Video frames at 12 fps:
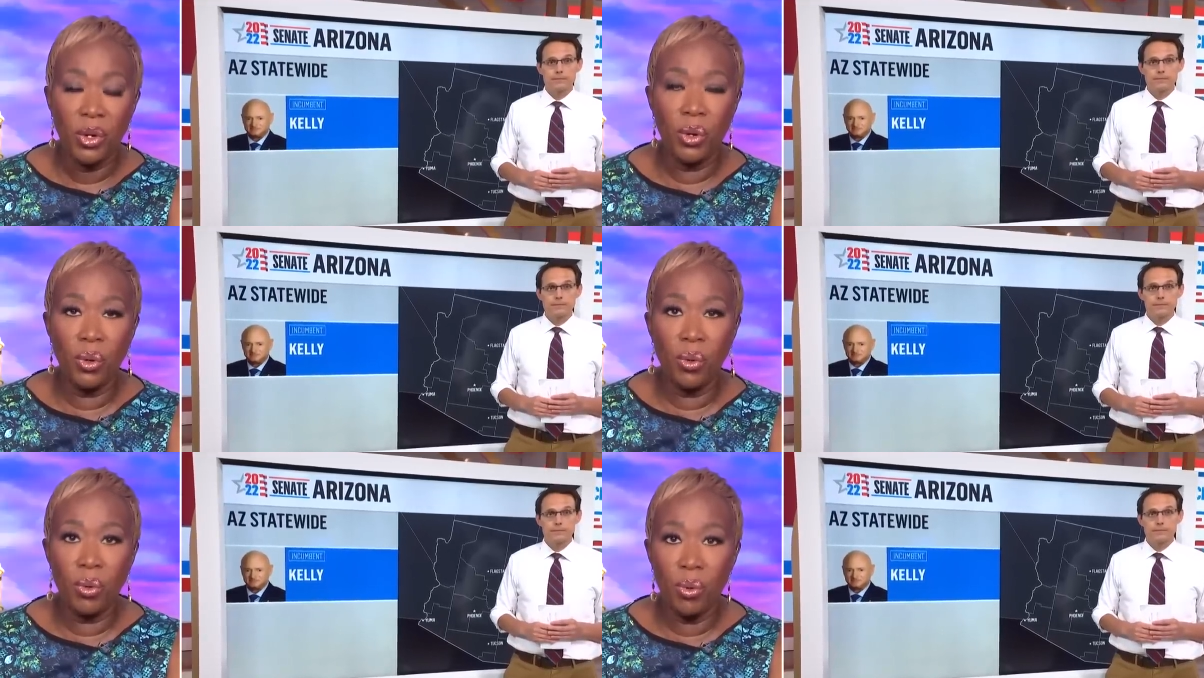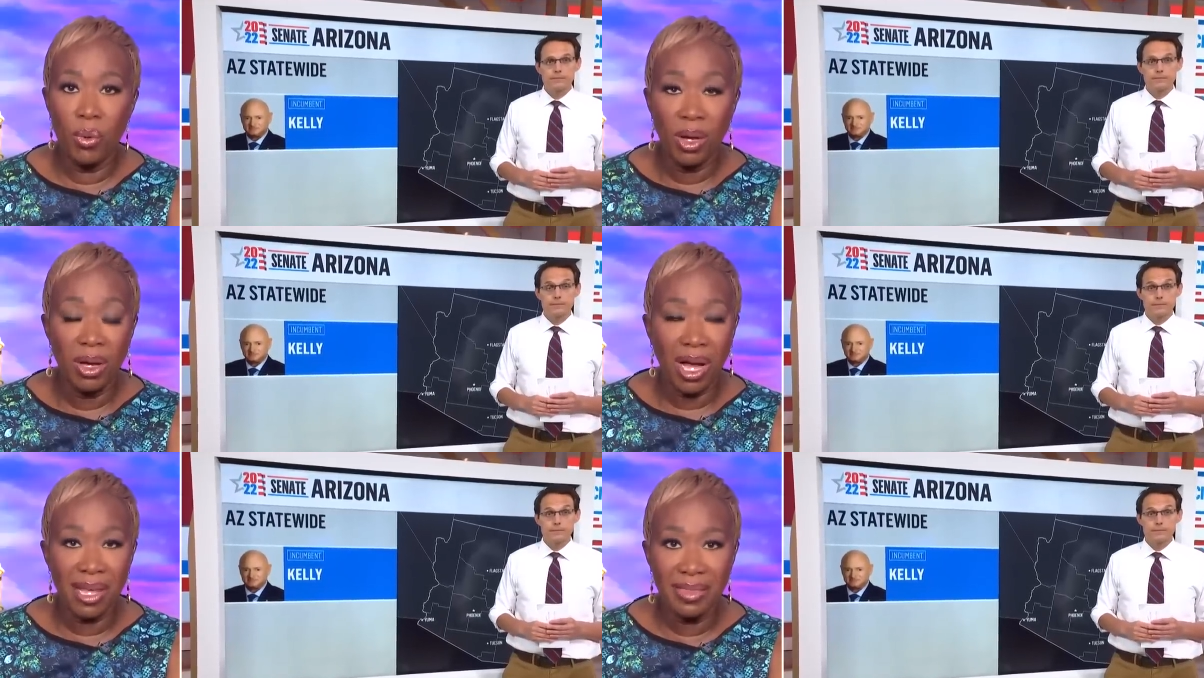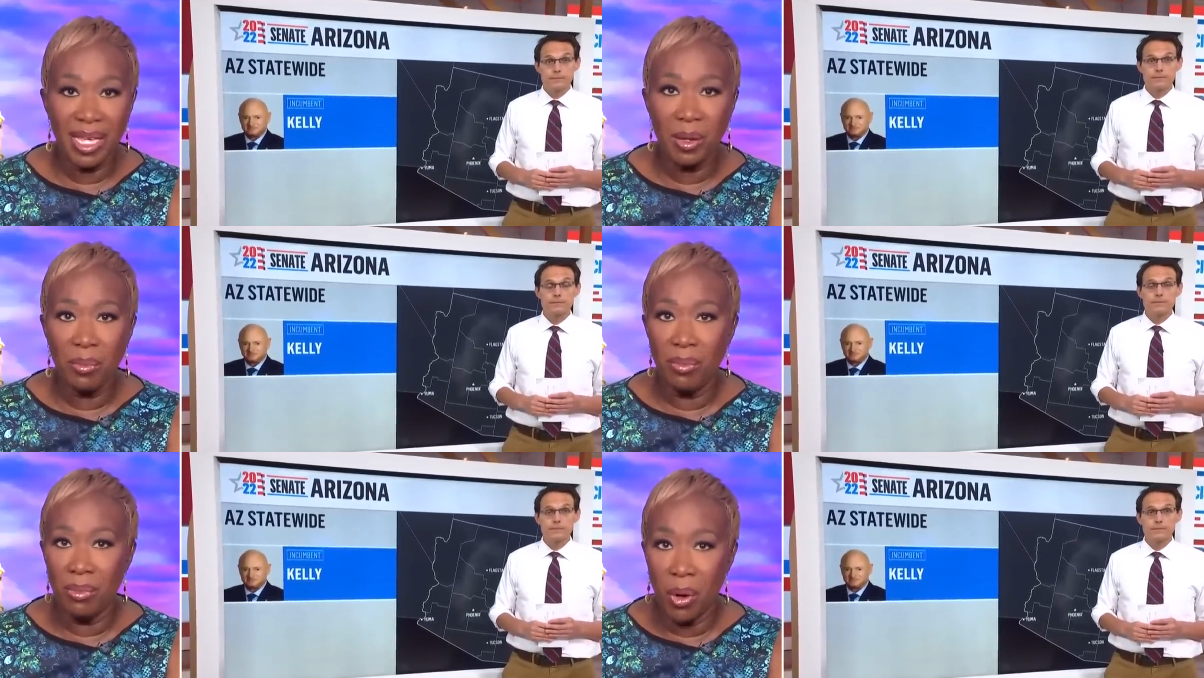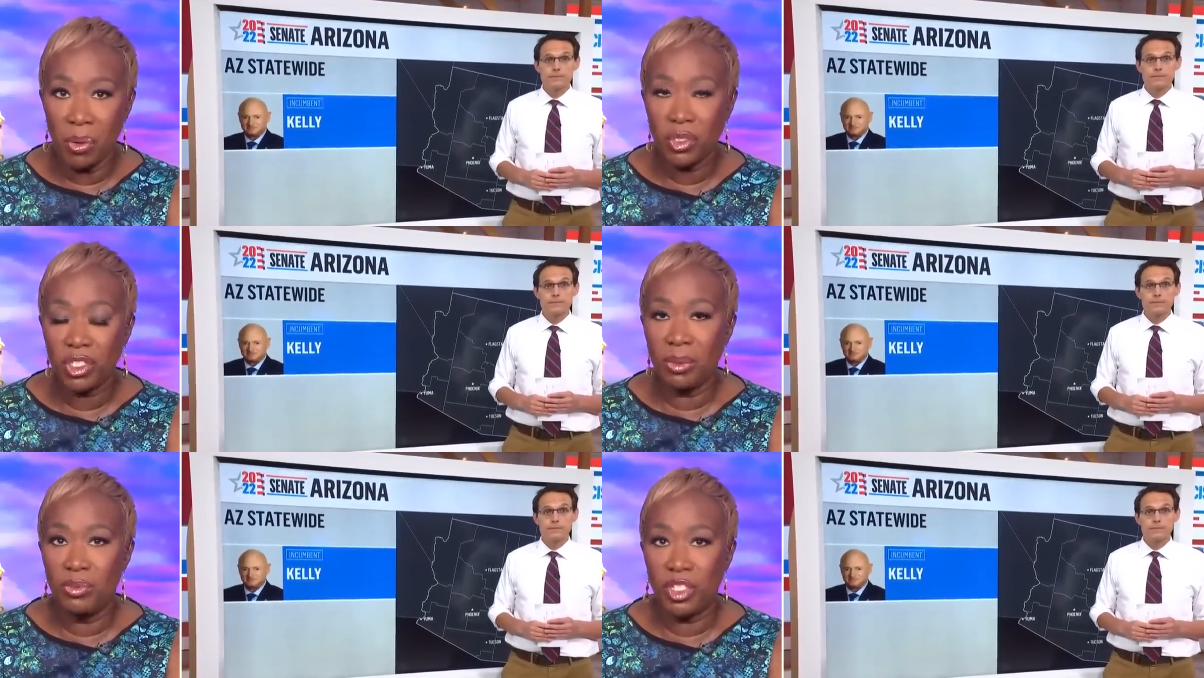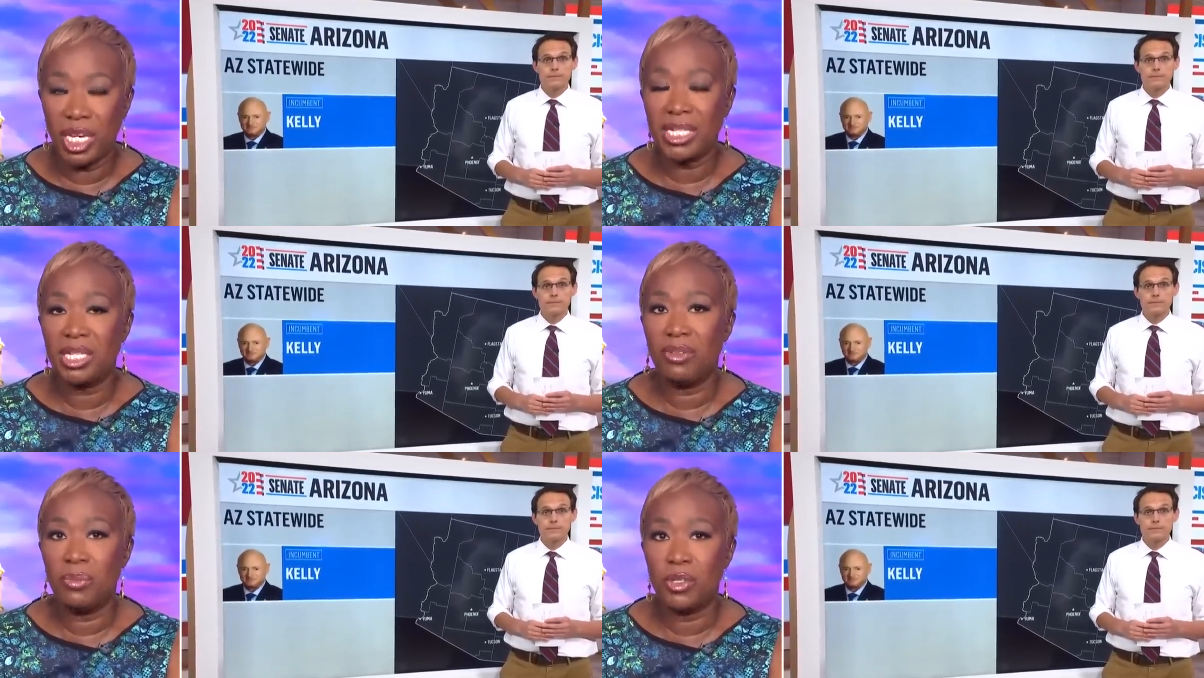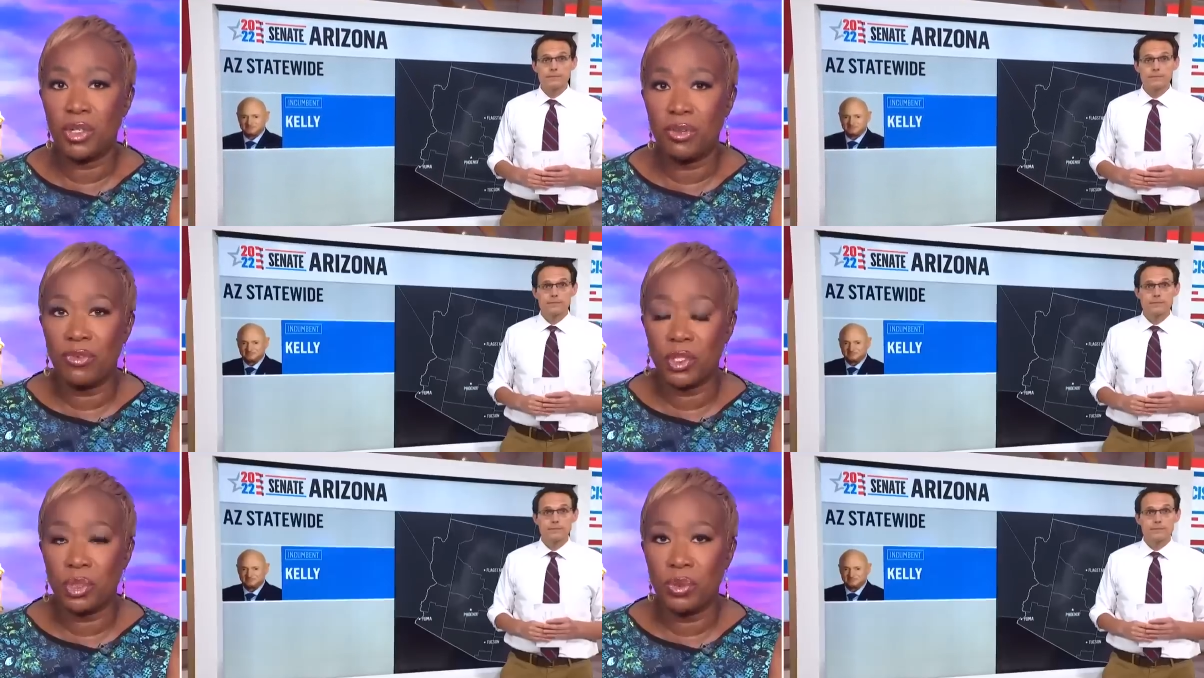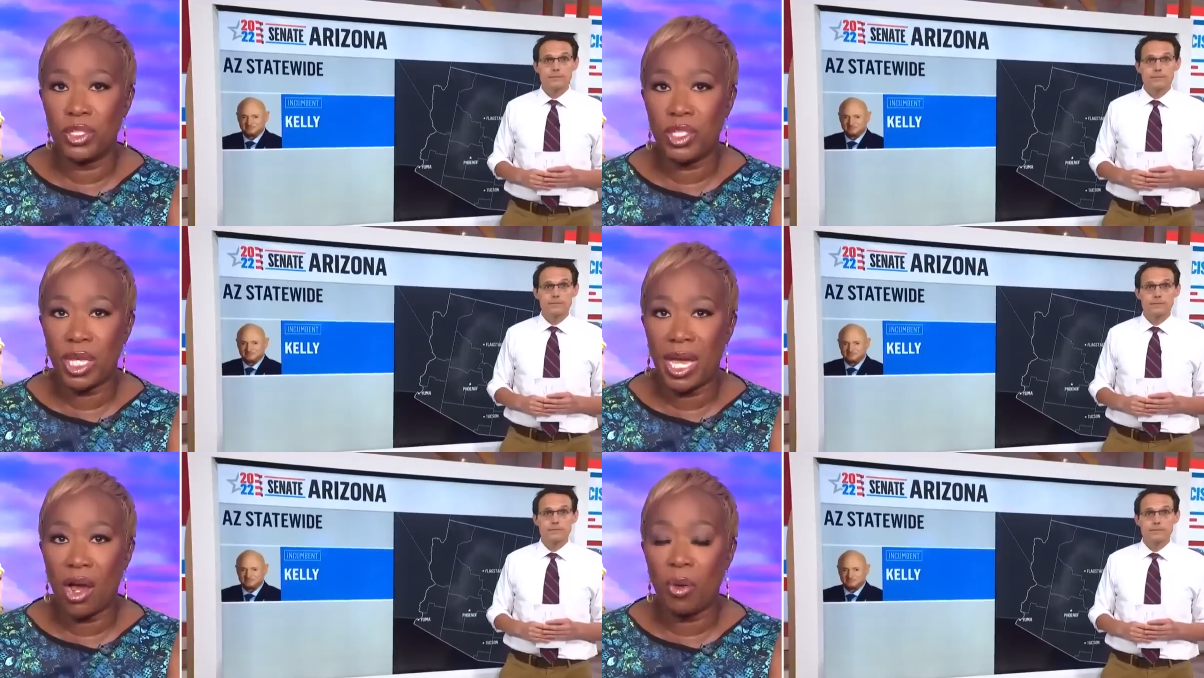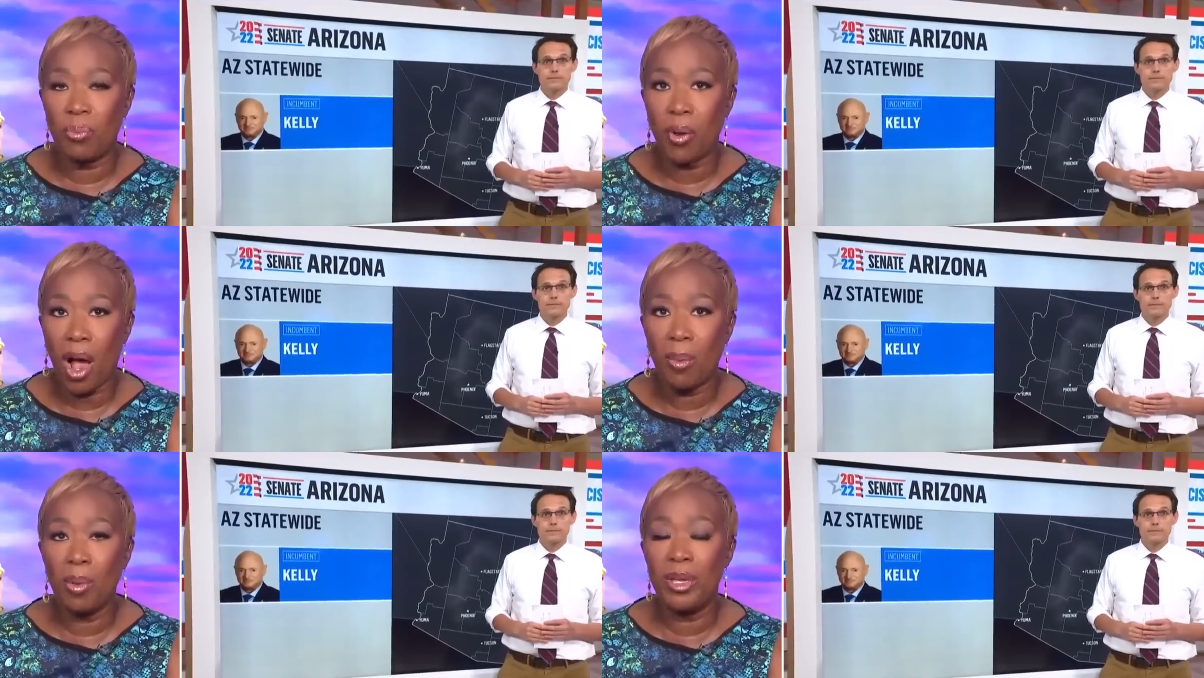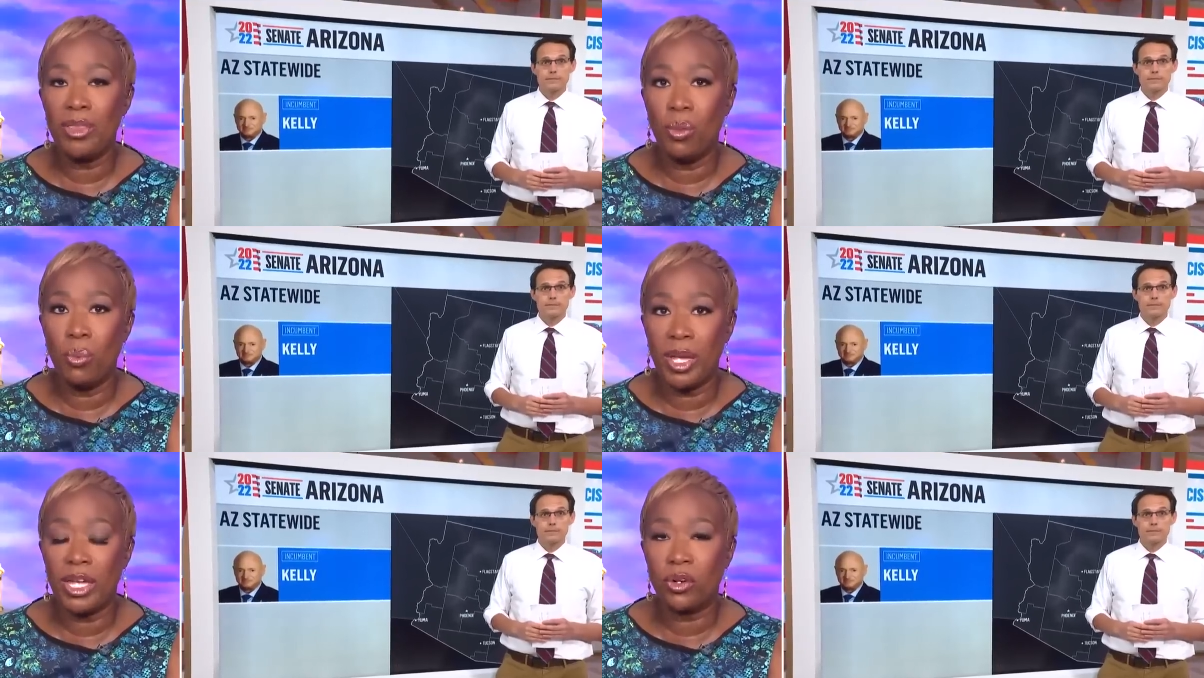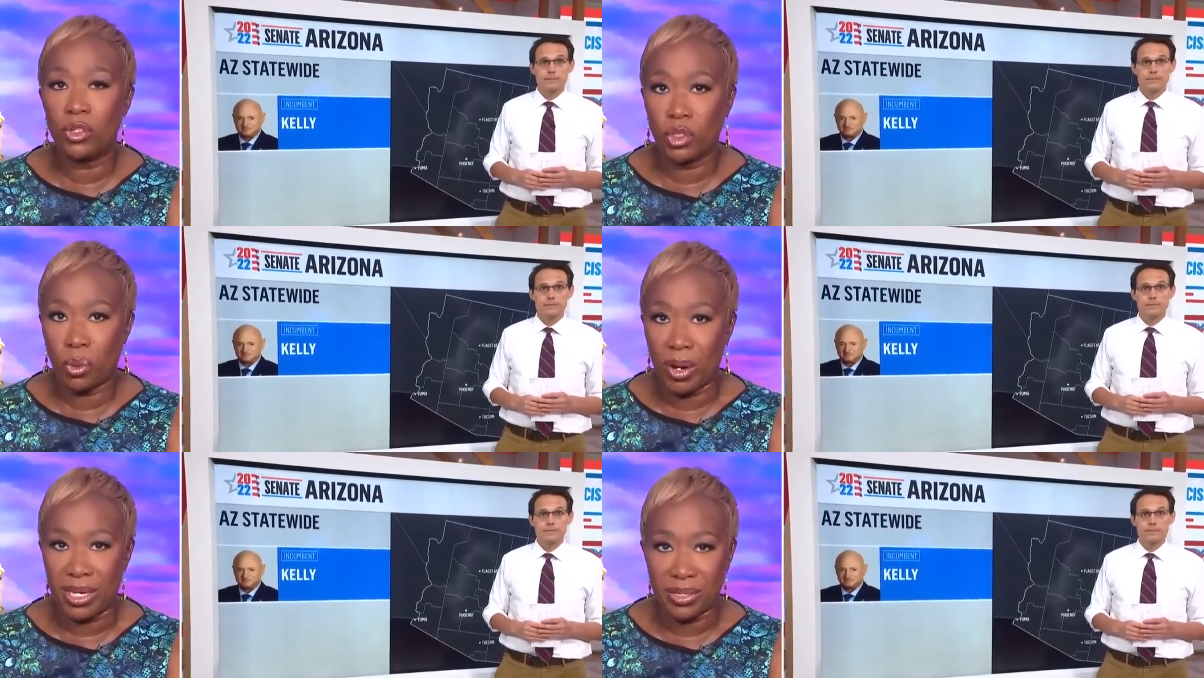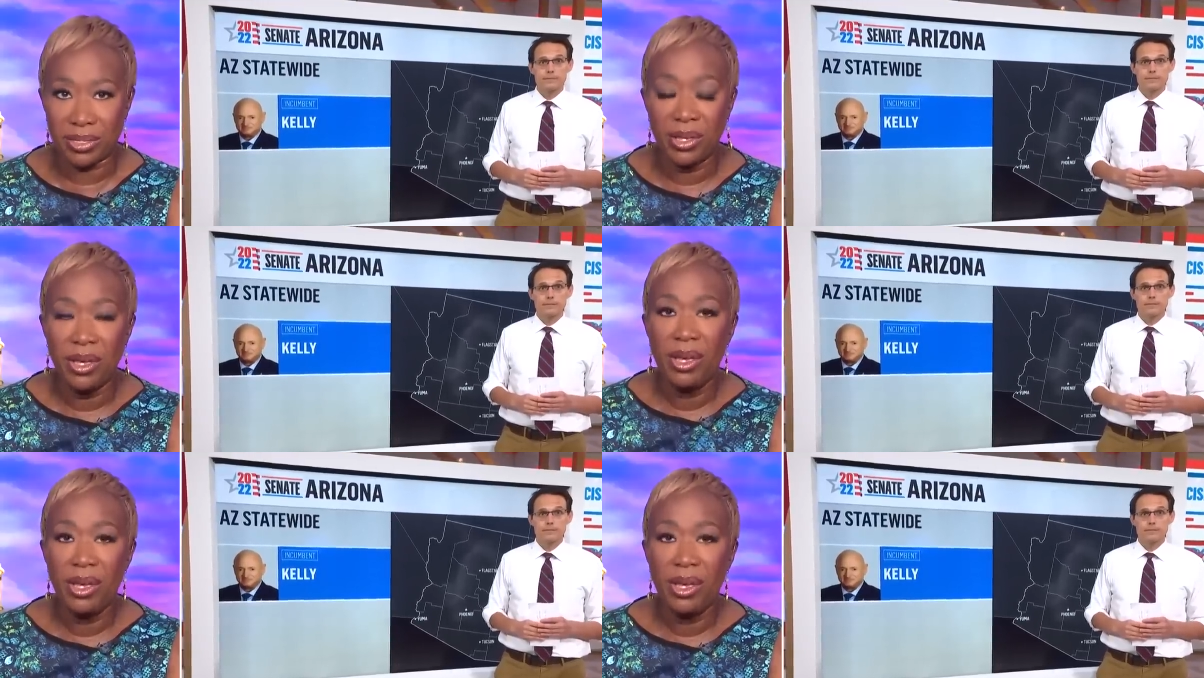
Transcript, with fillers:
Speaker 1: who I think most objective observers would say are probably the weaker choice